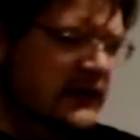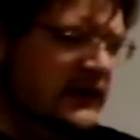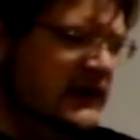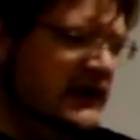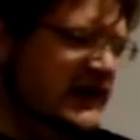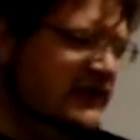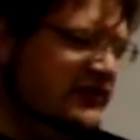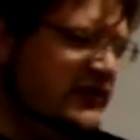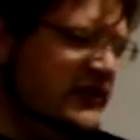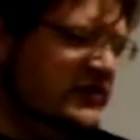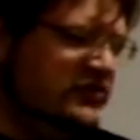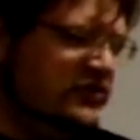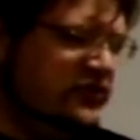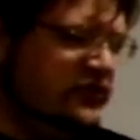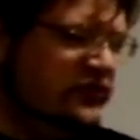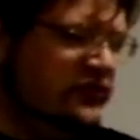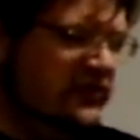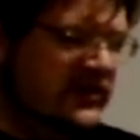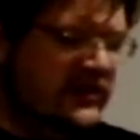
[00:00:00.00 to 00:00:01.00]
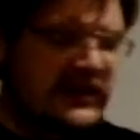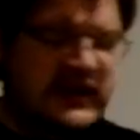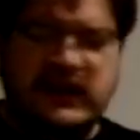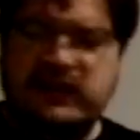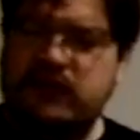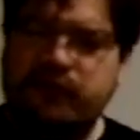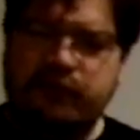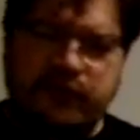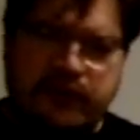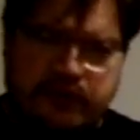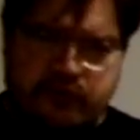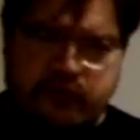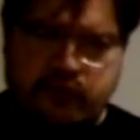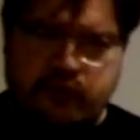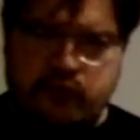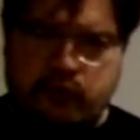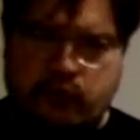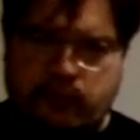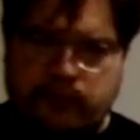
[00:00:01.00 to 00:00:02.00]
if they're just vindictively cruel,